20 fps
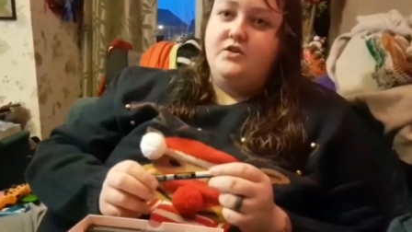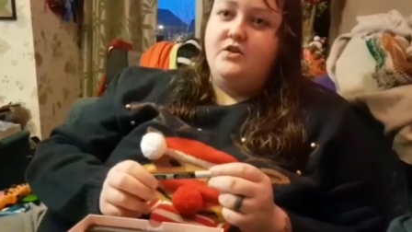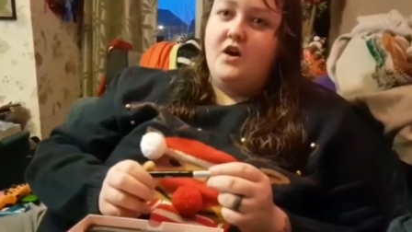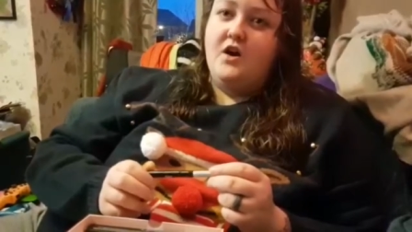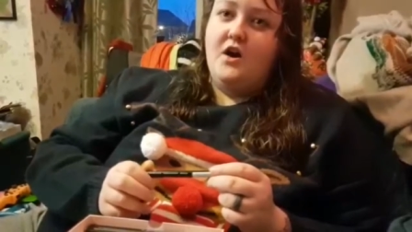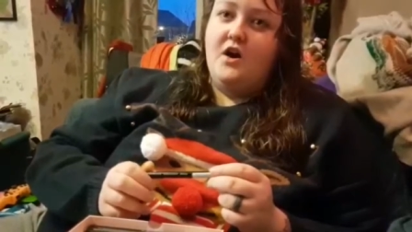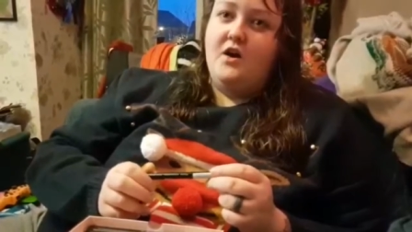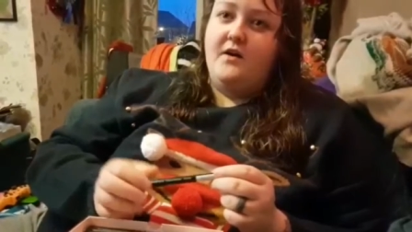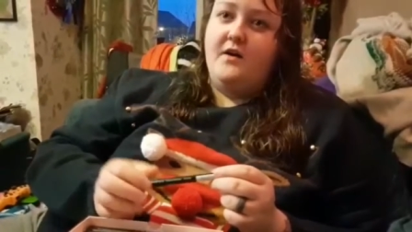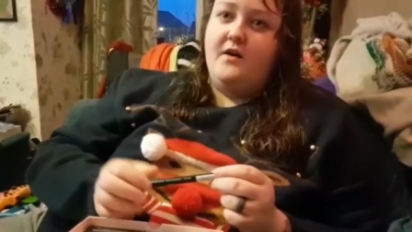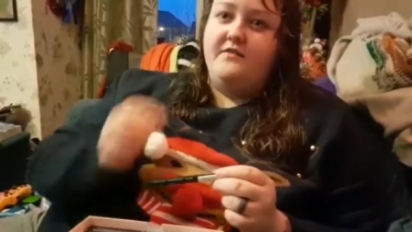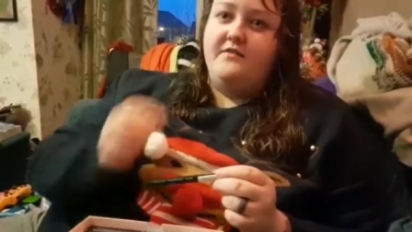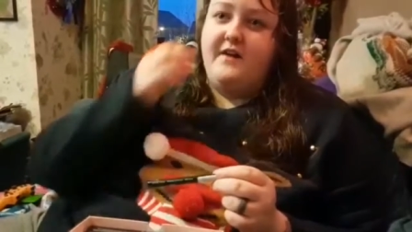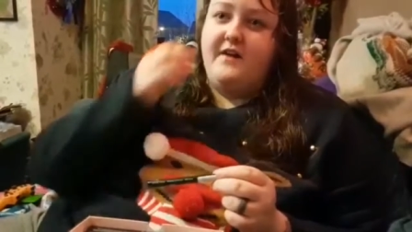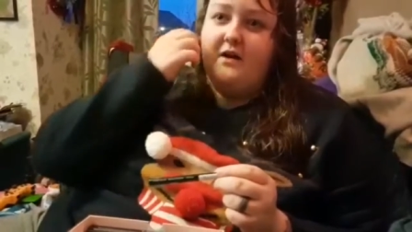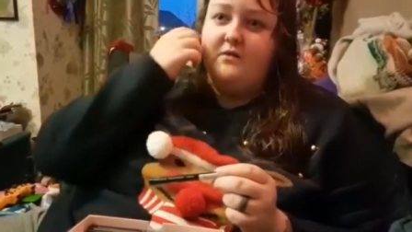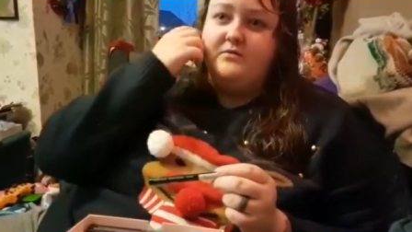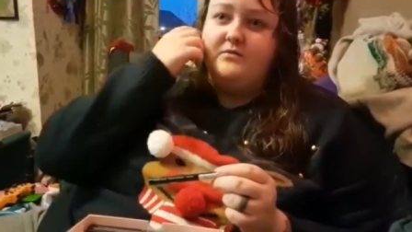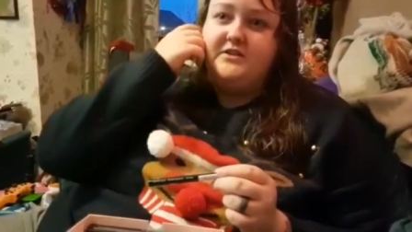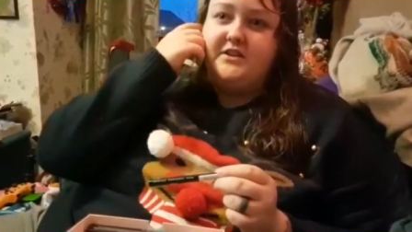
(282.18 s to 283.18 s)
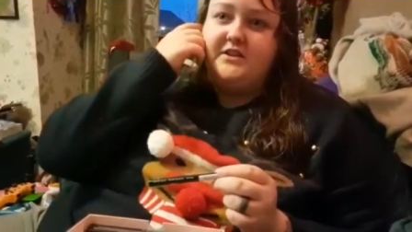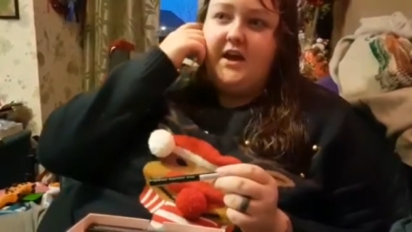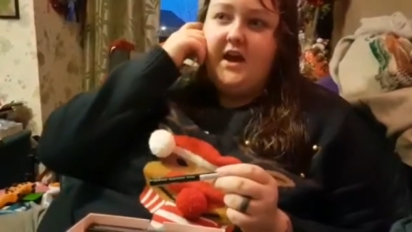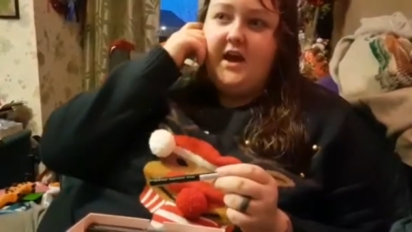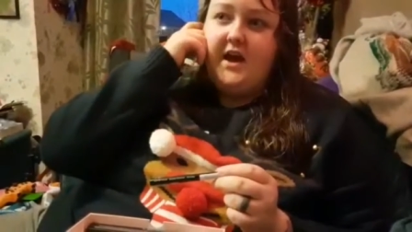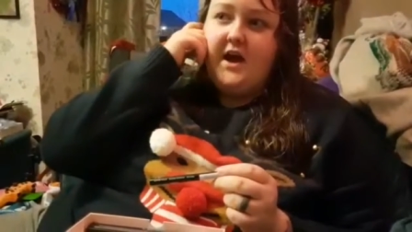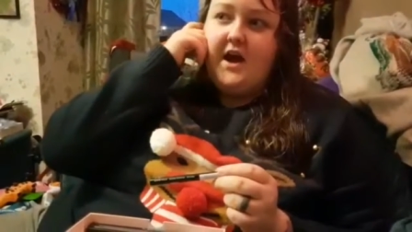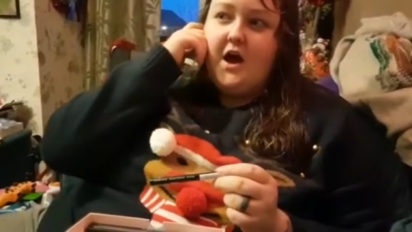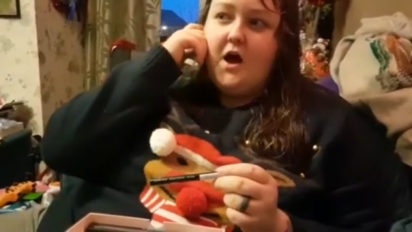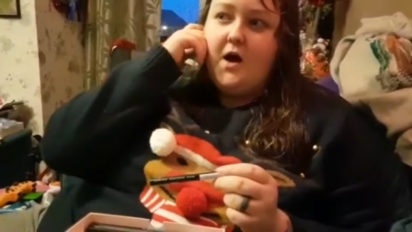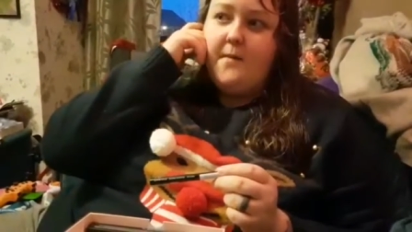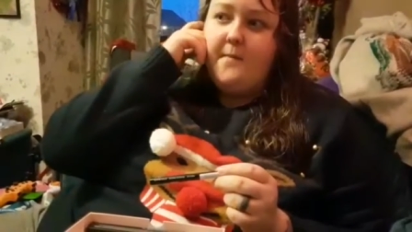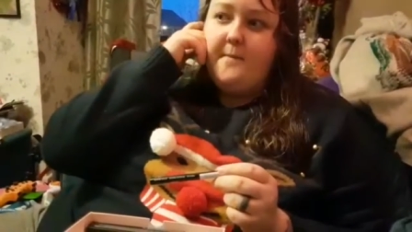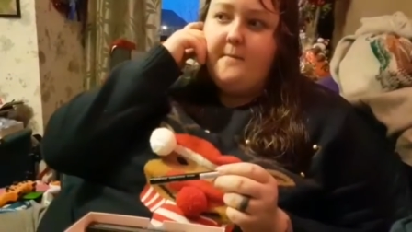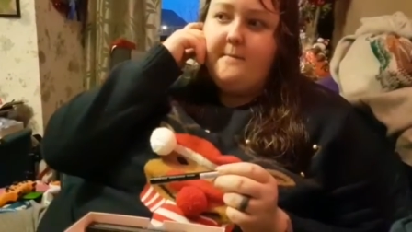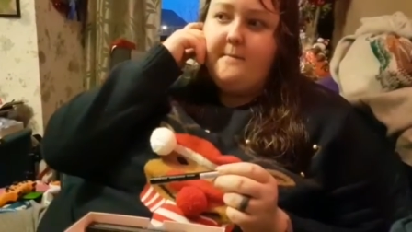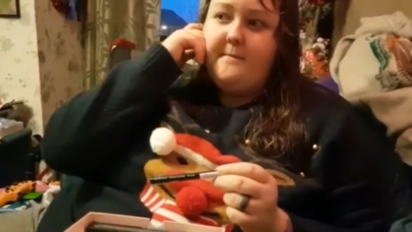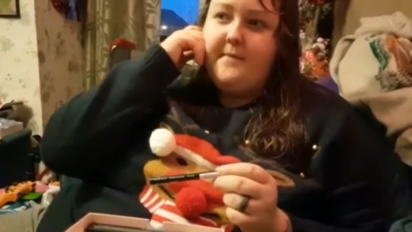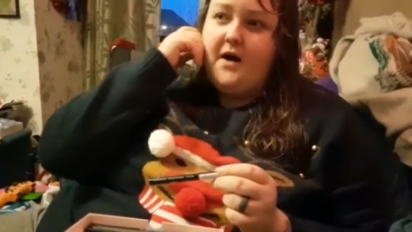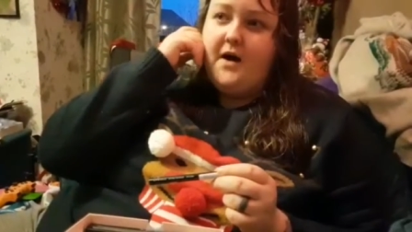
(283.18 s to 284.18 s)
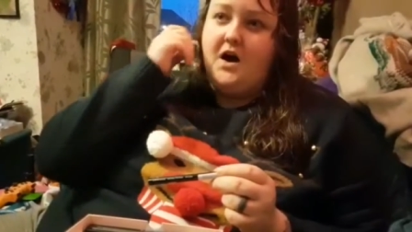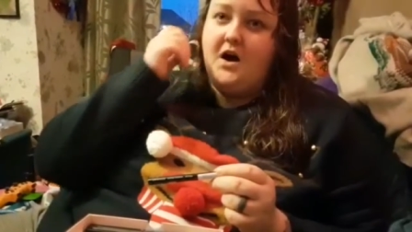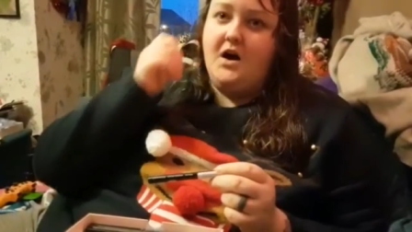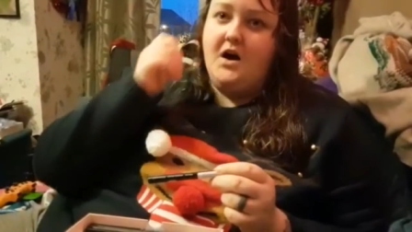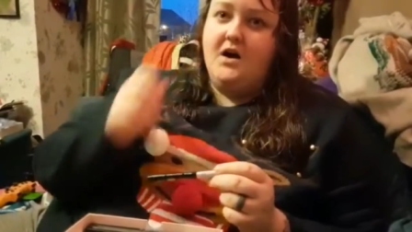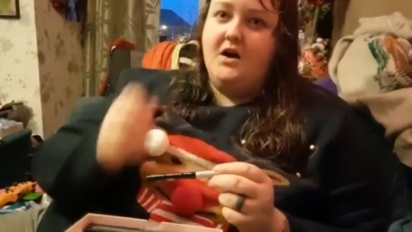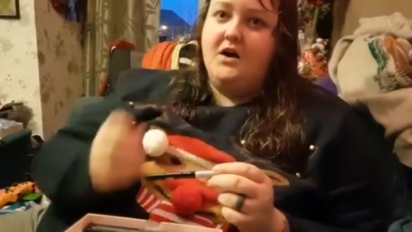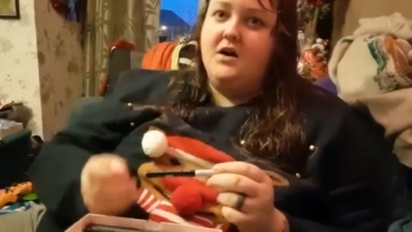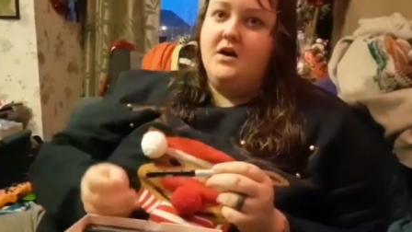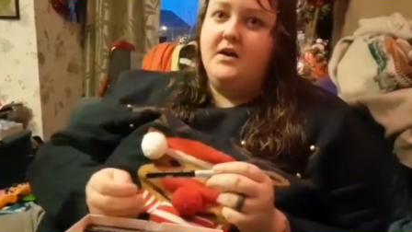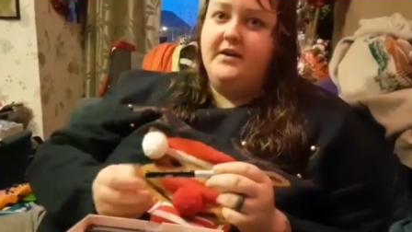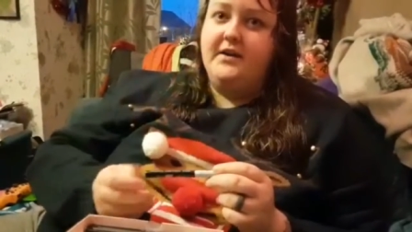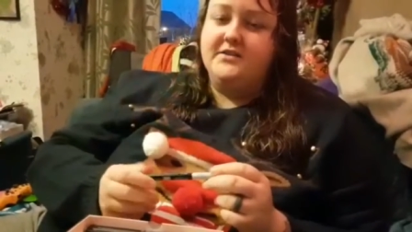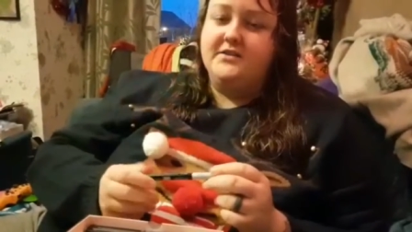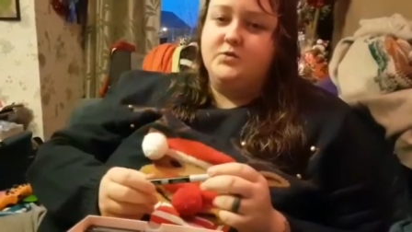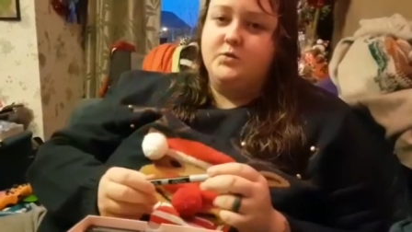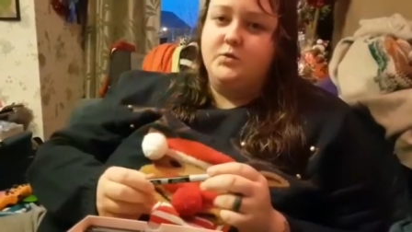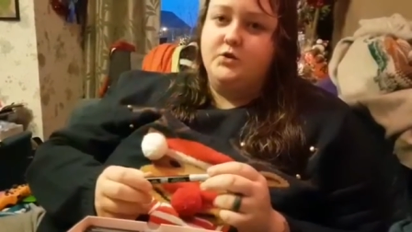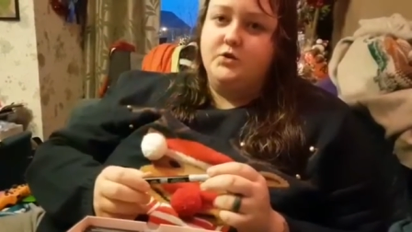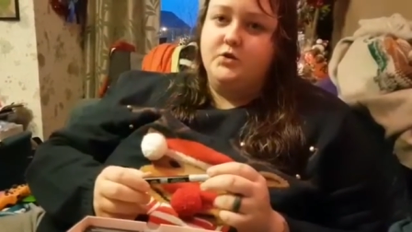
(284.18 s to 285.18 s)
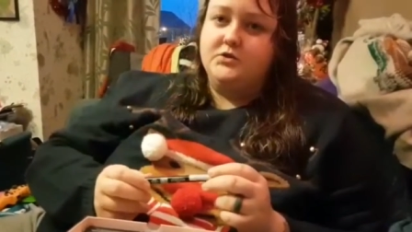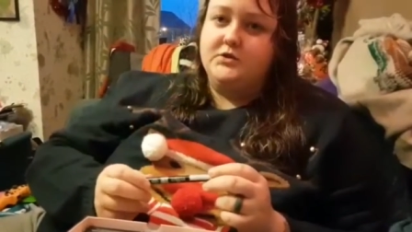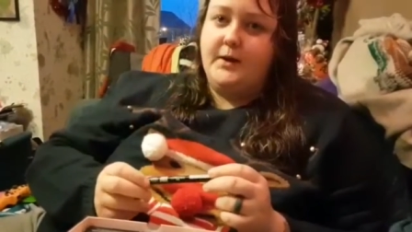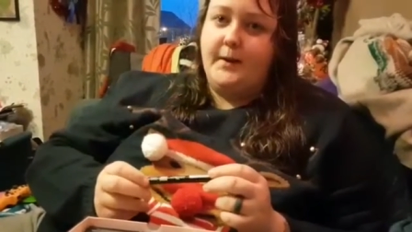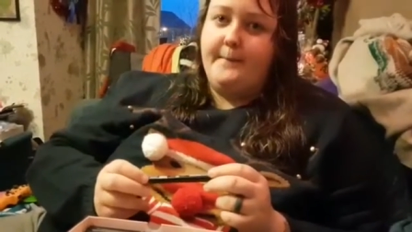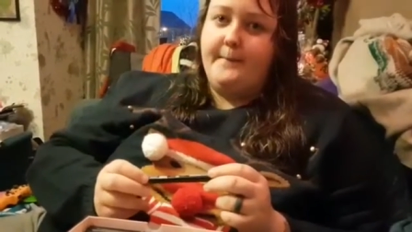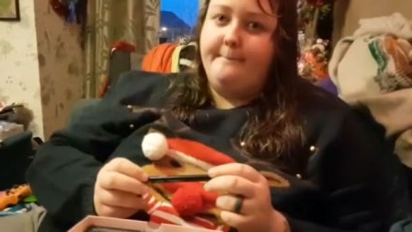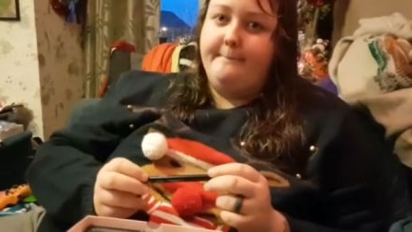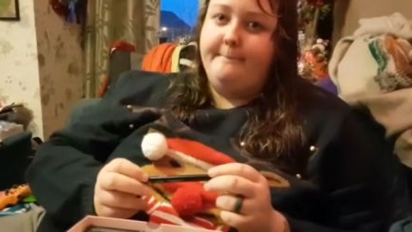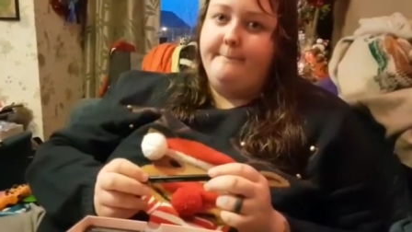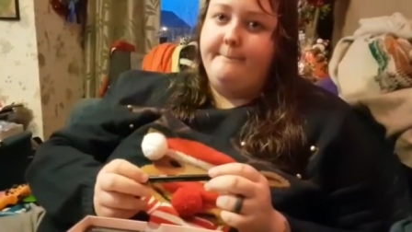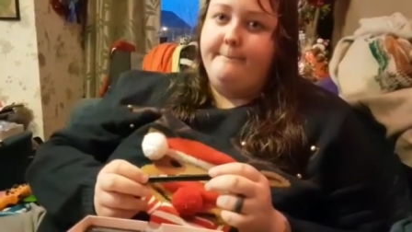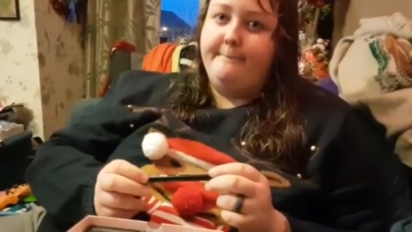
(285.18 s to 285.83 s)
No, I found it, um, but it's all used up.